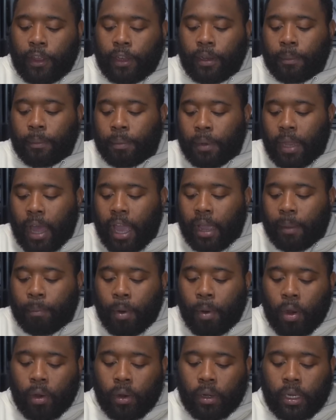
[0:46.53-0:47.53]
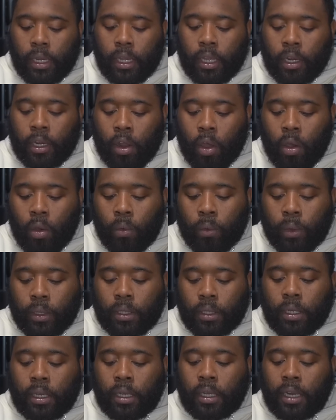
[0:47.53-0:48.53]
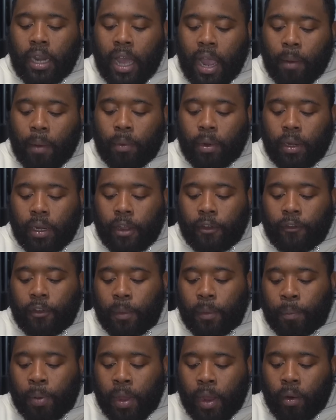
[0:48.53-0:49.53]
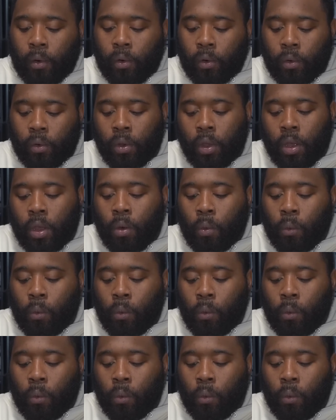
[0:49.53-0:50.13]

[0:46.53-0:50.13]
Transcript: in the black burgundy along with the collaborative apparel